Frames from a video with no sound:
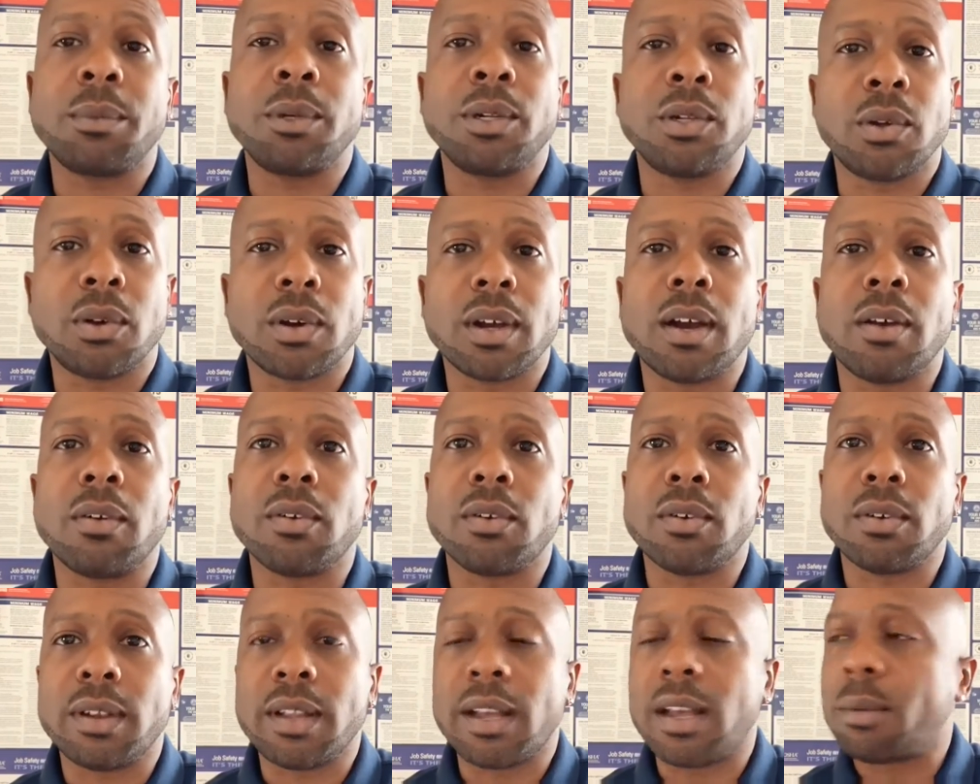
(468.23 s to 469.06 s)
I'm a look
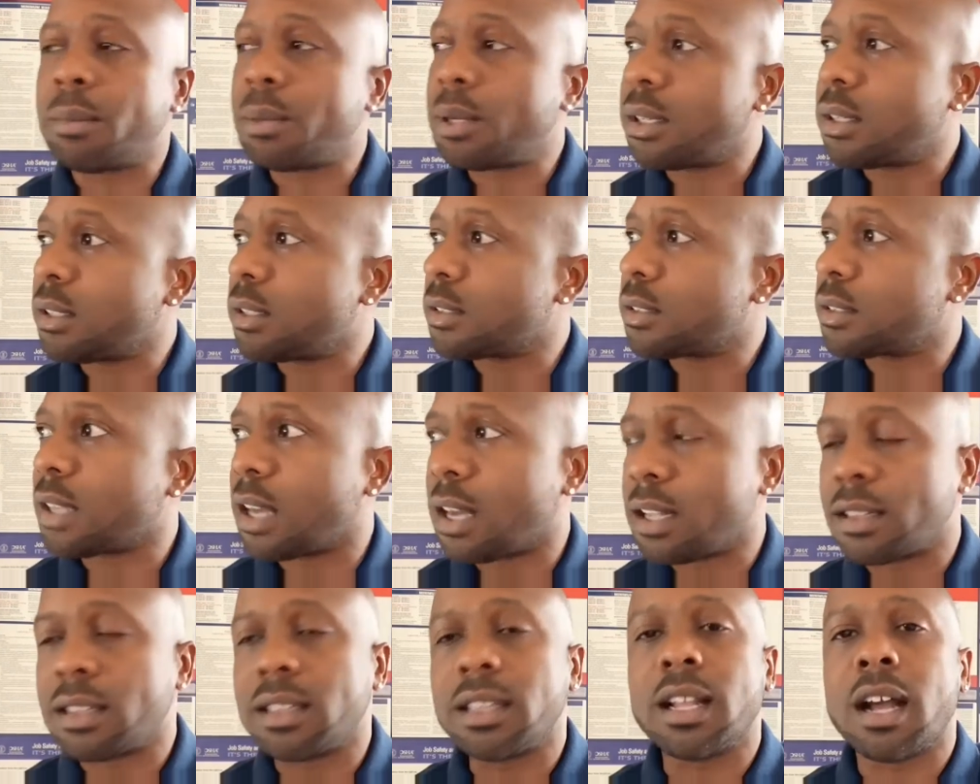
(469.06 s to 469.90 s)
out on that because
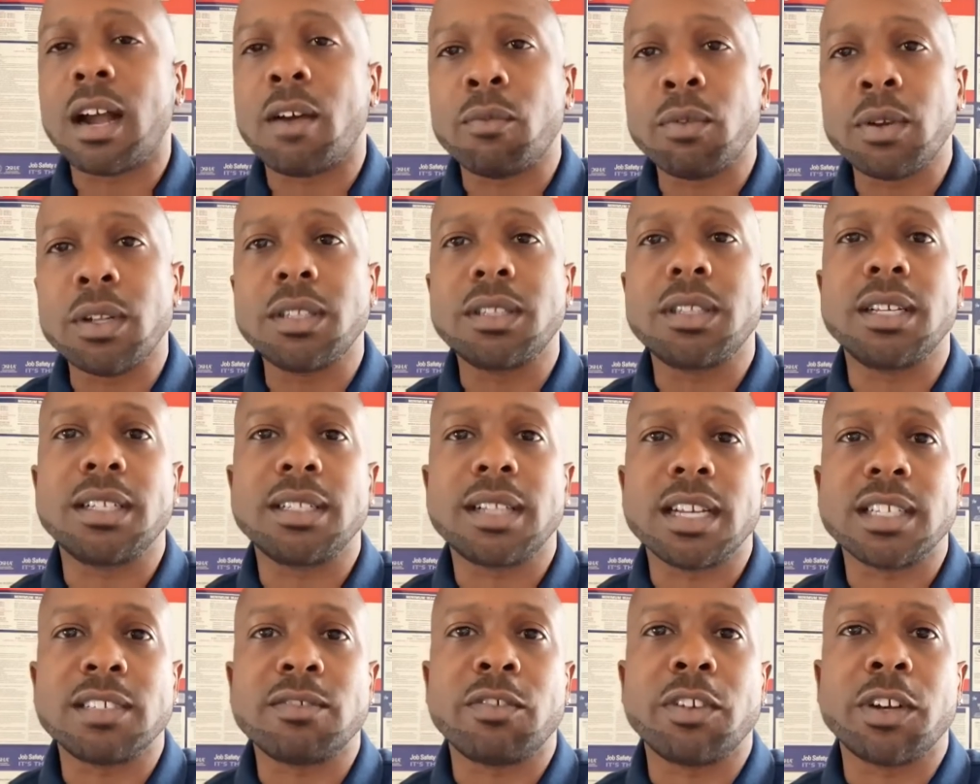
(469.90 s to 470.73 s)
I, I really
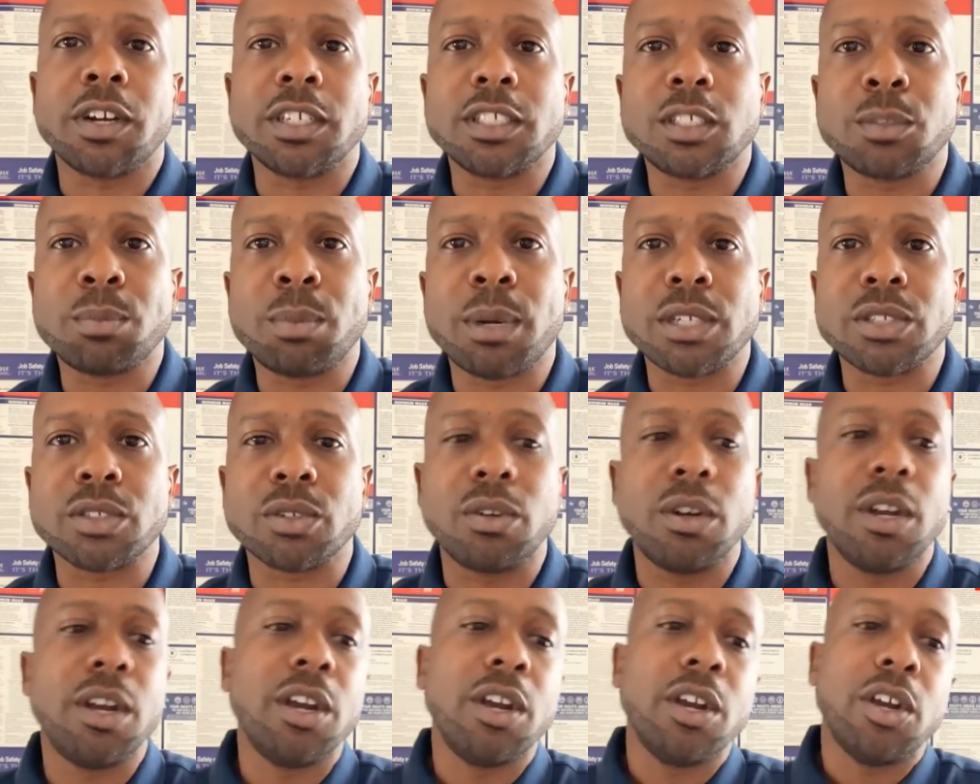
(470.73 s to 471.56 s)
think that's very
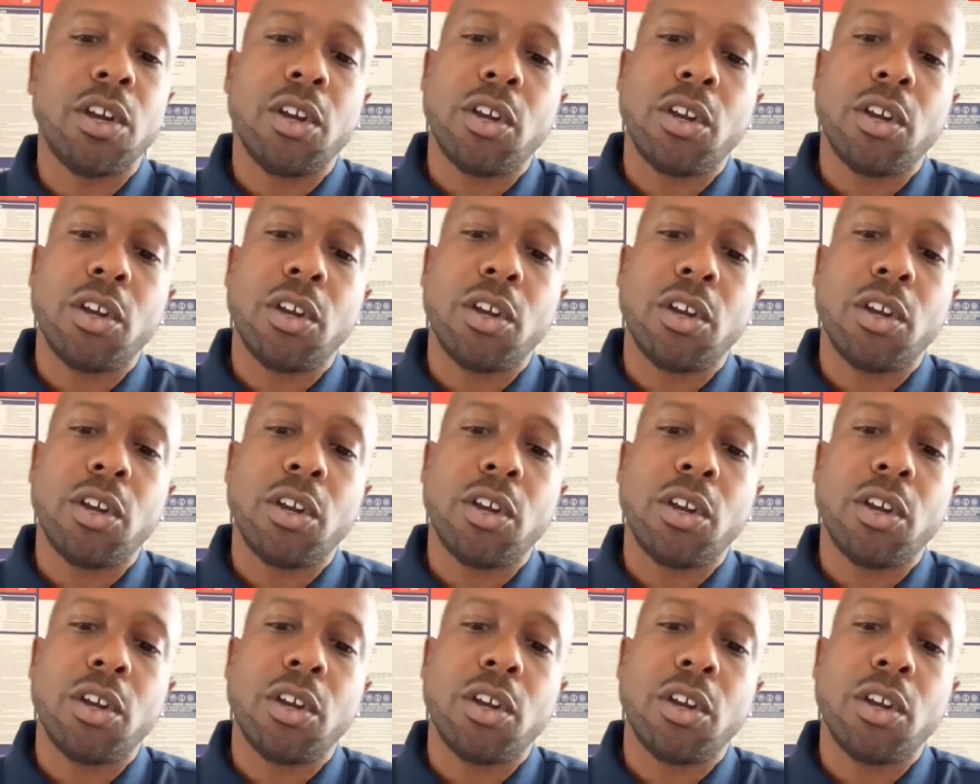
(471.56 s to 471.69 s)
special.